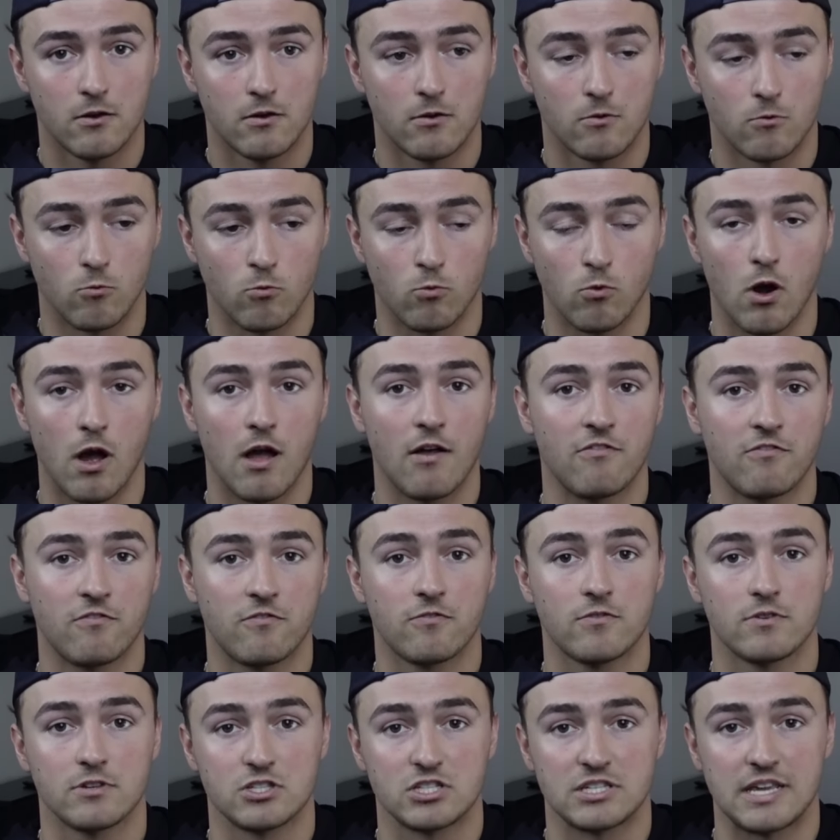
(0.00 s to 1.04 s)
rough
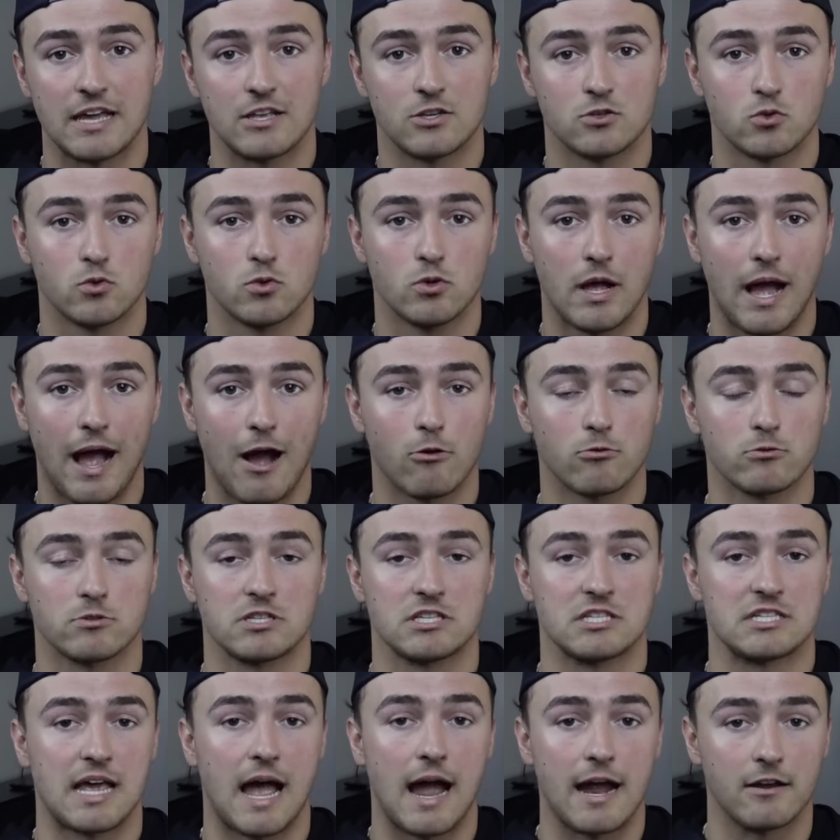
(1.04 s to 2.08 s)
schedule
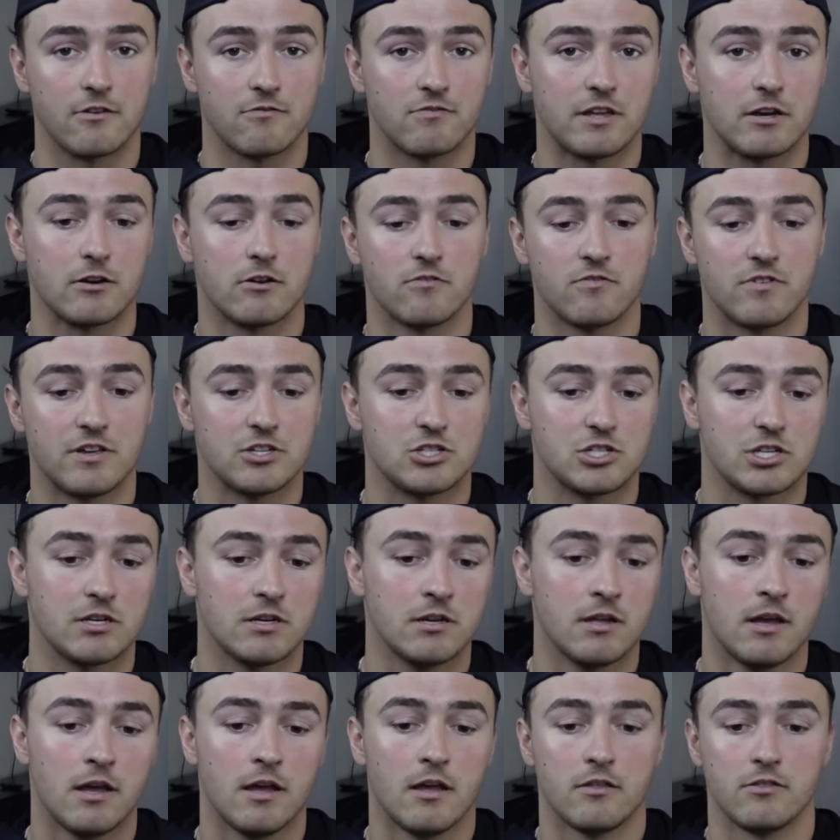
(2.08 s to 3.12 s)
outside of their division.
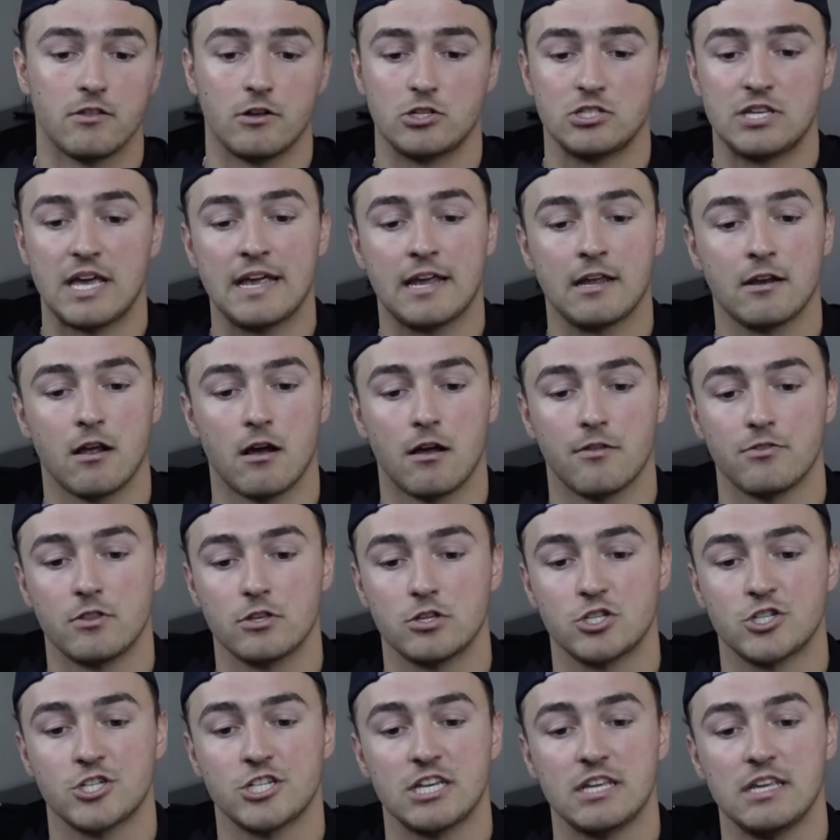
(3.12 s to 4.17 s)
They're taking on the
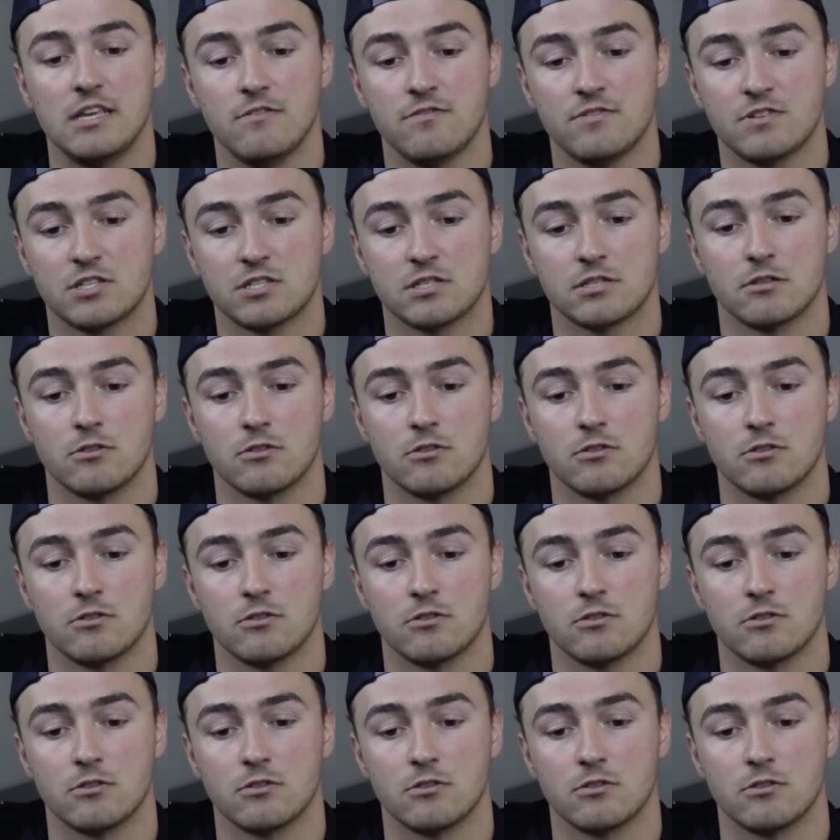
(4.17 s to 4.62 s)
Chiefs,